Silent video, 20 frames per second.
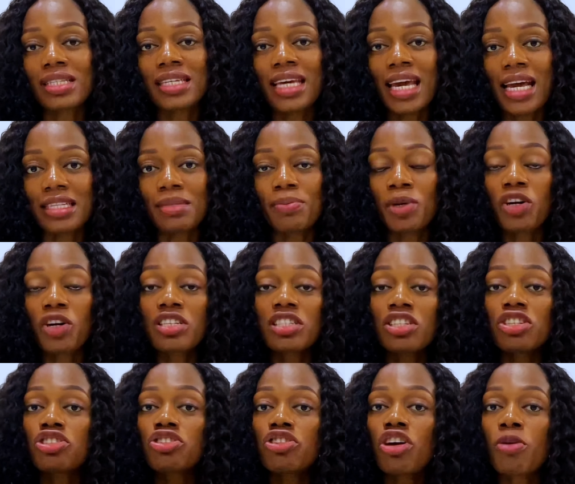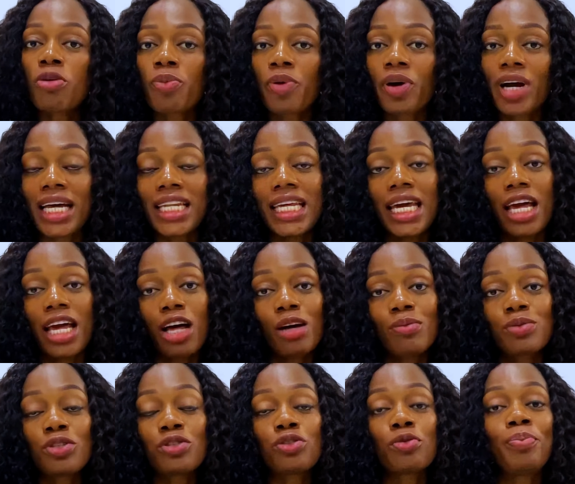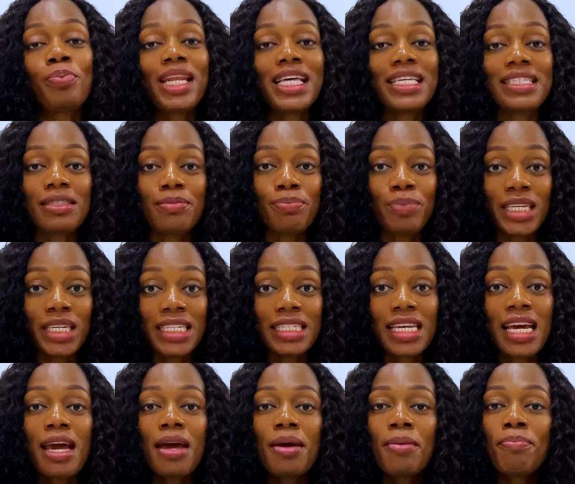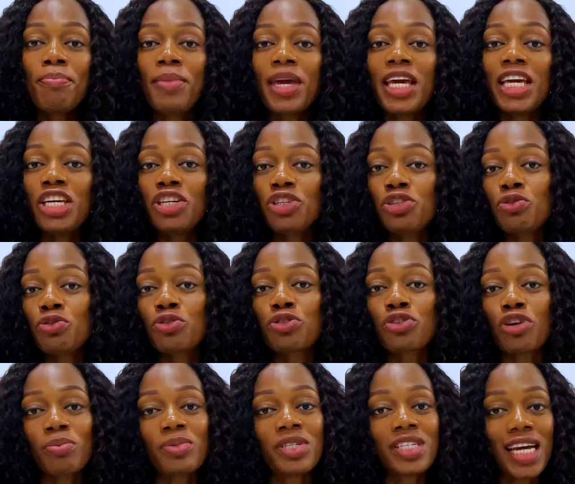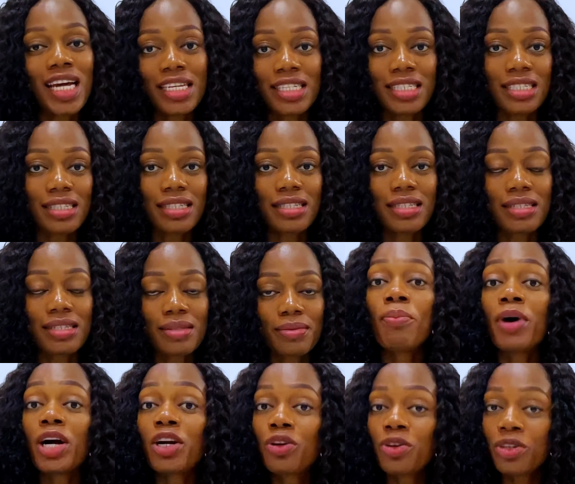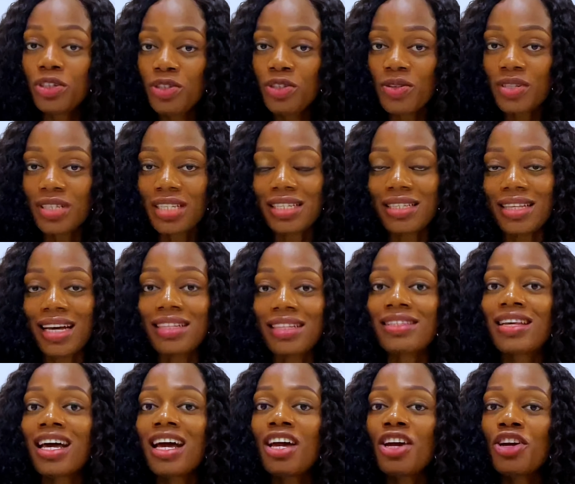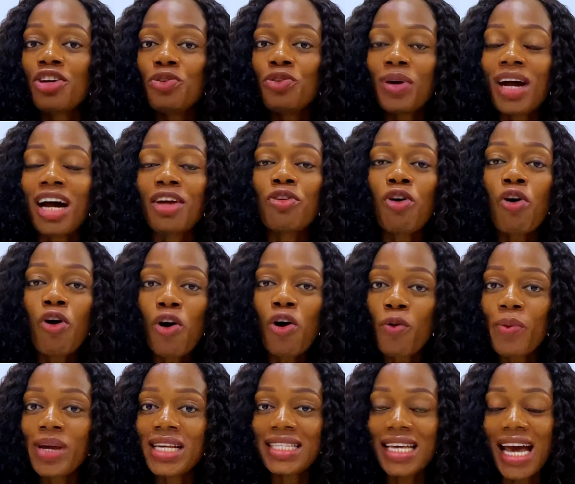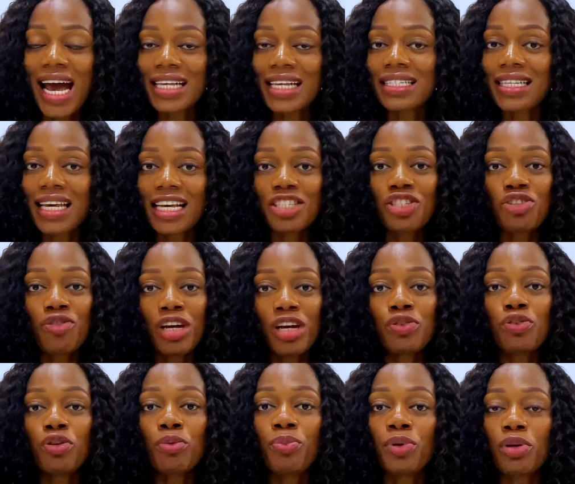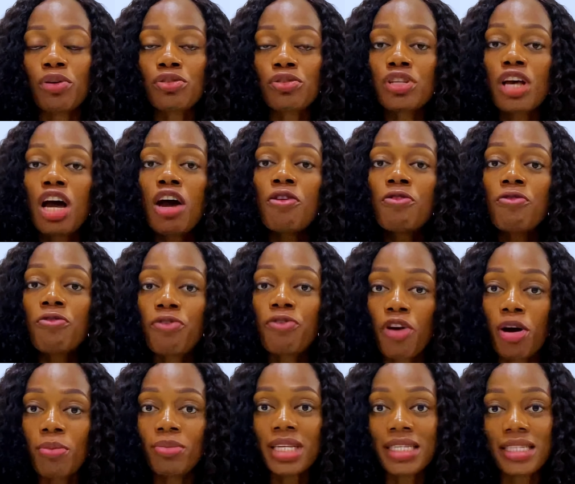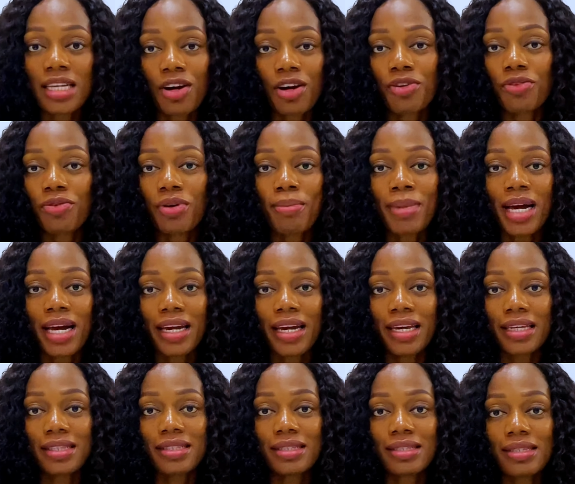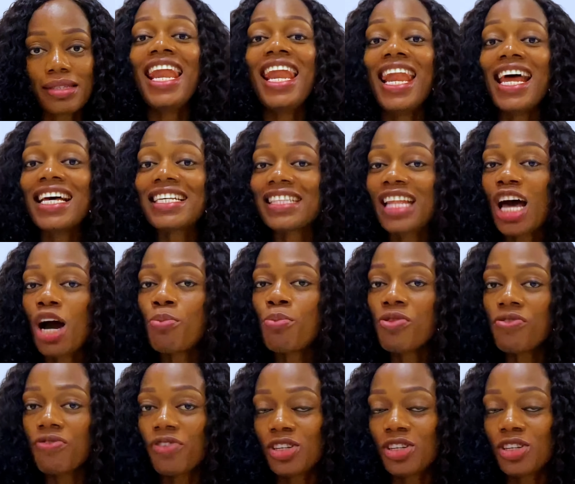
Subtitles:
Yes, because the stockbroker that helped you to place the bid may issue some charges. But good news is that you can always access treasury bills from the secondary markets. Let's now move